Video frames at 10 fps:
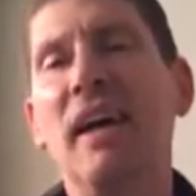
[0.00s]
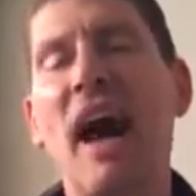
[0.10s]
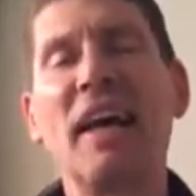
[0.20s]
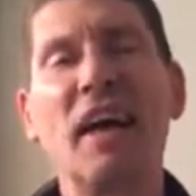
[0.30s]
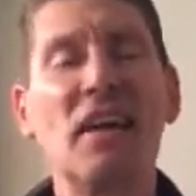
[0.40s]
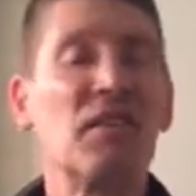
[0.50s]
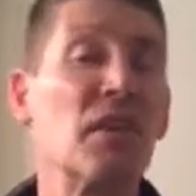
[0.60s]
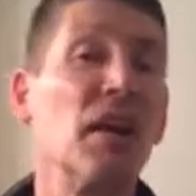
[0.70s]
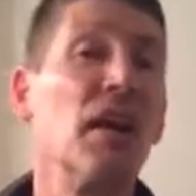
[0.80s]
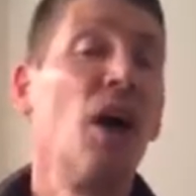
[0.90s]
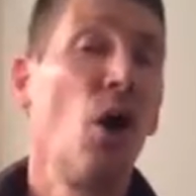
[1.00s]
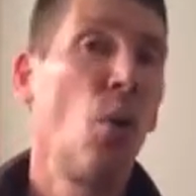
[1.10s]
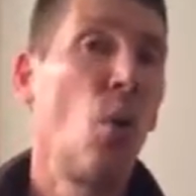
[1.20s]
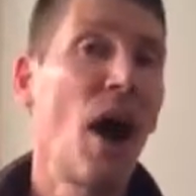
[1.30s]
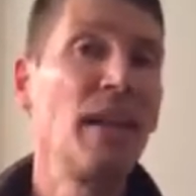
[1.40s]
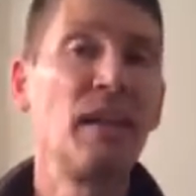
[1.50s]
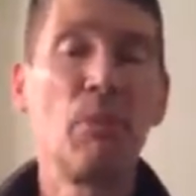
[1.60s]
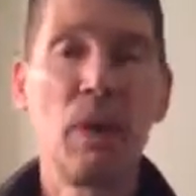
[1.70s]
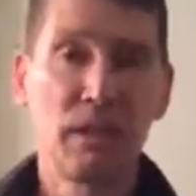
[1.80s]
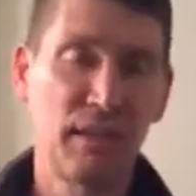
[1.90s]
Hi guys. Why
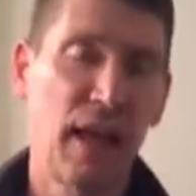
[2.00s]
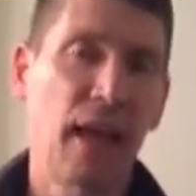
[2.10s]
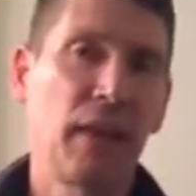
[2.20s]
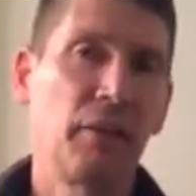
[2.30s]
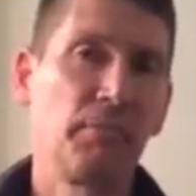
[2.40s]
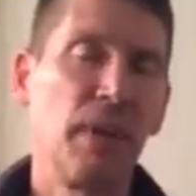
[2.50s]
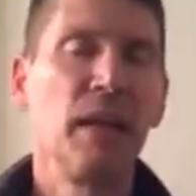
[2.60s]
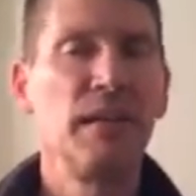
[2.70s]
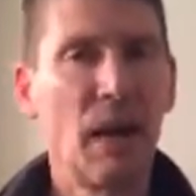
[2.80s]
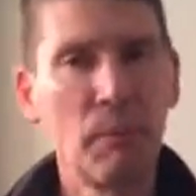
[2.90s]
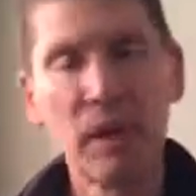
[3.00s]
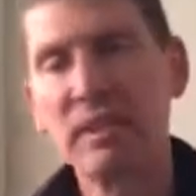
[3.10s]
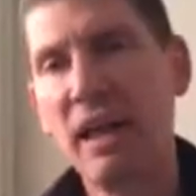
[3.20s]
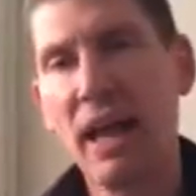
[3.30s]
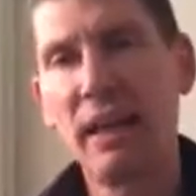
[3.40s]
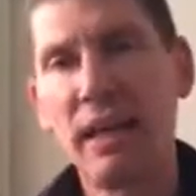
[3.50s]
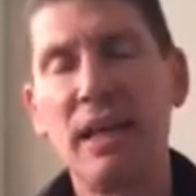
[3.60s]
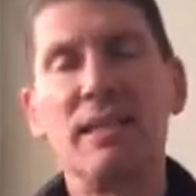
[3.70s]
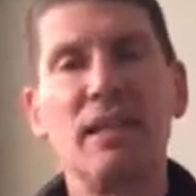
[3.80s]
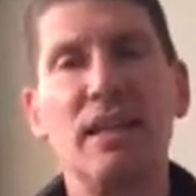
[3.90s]
dumbbell stacking? Dumbbell stacking
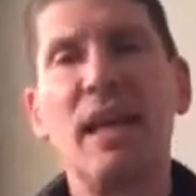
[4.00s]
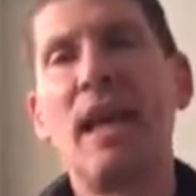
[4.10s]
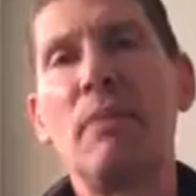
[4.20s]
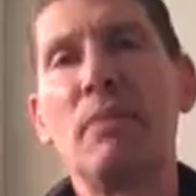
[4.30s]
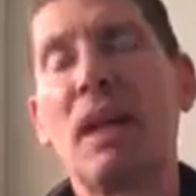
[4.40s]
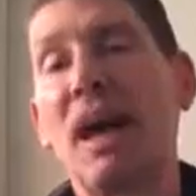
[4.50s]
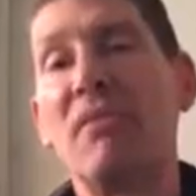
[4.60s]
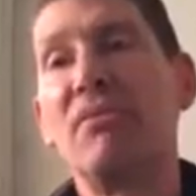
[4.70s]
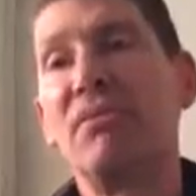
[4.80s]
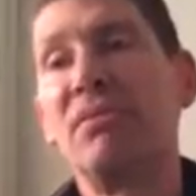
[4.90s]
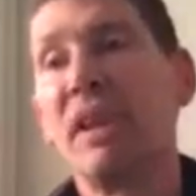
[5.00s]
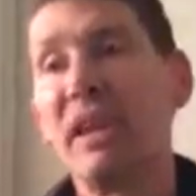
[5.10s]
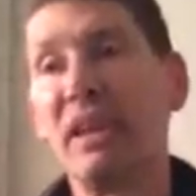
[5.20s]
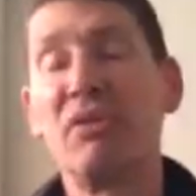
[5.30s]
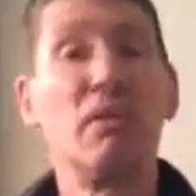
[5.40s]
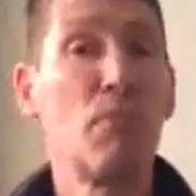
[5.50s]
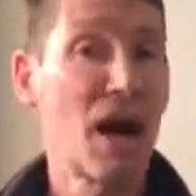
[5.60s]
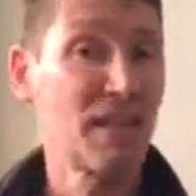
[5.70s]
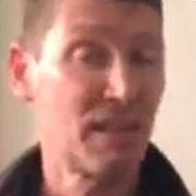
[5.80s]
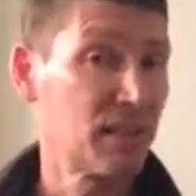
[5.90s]
is the name that I've given
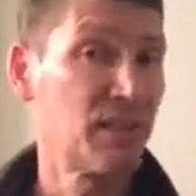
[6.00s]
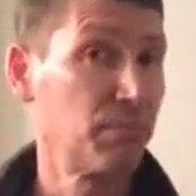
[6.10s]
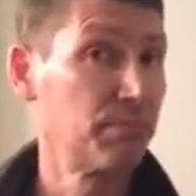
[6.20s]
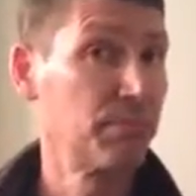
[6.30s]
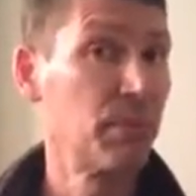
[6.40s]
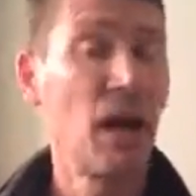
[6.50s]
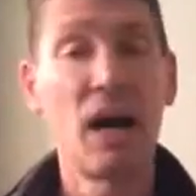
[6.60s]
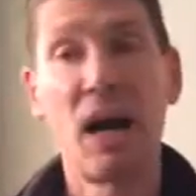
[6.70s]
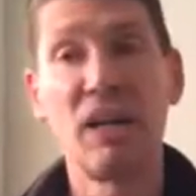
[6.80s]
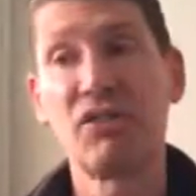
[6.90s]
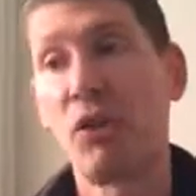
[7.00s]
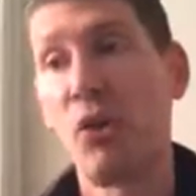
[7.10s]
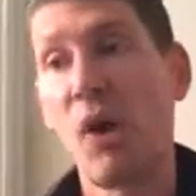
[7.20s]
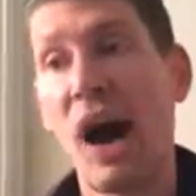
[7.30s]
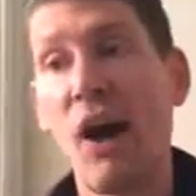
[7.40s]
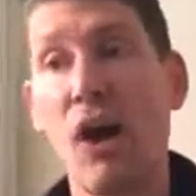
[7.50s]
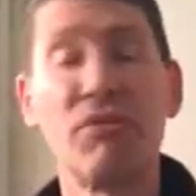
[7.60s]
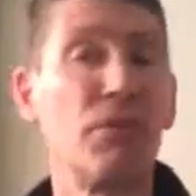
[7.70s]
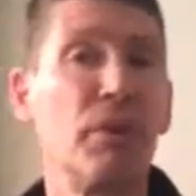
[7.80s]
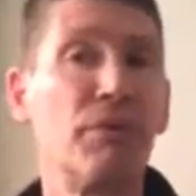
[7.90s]
my system. So I
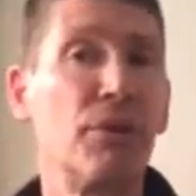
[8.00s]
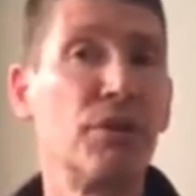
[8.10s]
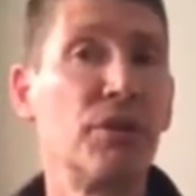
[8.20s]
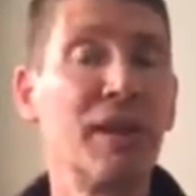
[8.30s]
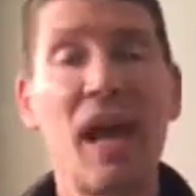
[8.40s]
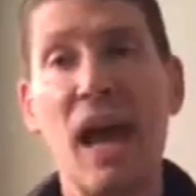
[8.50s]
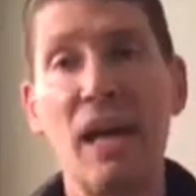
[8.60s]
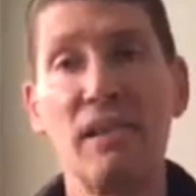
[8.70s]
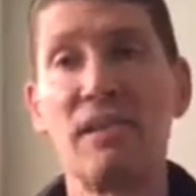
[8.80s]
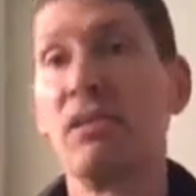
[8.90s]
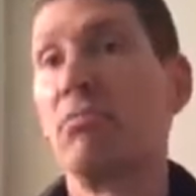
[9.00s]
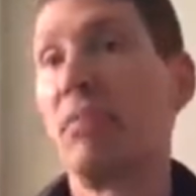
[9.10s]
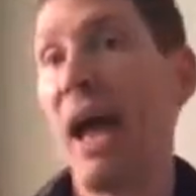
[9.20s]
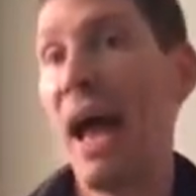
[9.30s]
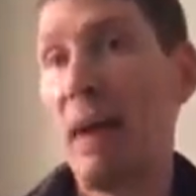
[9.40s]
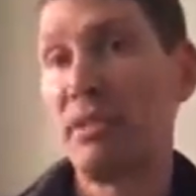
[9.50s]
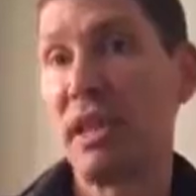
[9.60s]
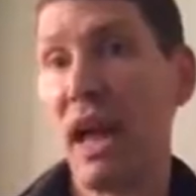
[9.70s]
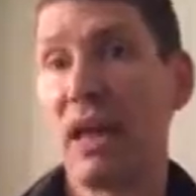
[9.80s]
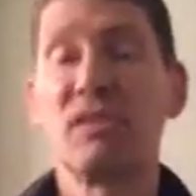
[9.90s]
often refer to it as ab
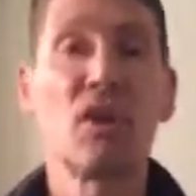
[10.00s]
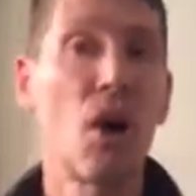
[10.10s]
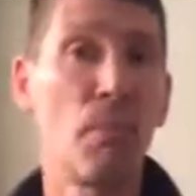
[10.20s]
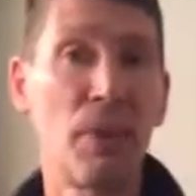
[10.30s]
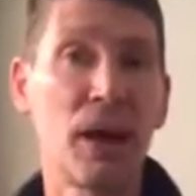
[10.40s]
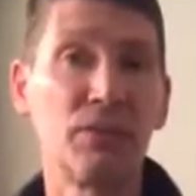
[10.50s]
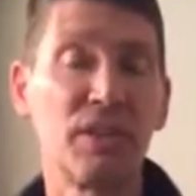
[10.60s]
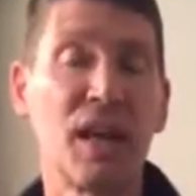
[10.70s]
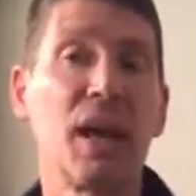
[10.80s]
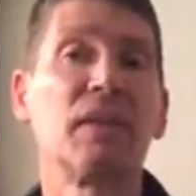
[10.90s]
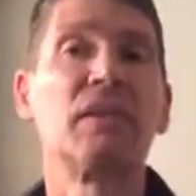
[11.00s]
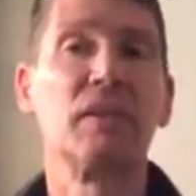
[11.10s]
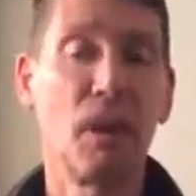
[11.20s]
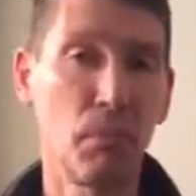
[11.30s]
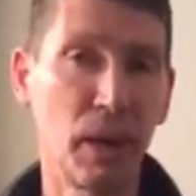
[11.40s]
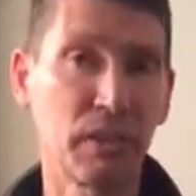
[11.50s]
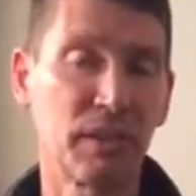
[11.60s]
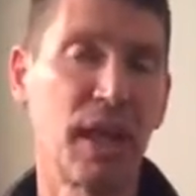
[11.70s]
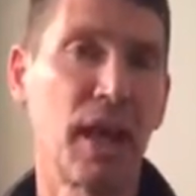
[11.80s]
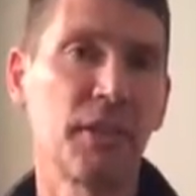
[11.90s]
stacks, compound stacks, dumbbell
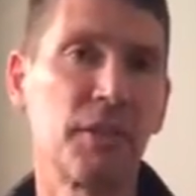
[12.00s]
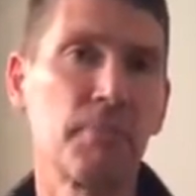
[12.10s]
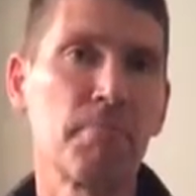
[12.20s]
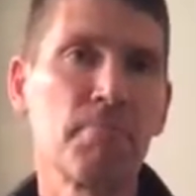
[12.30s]
stacks.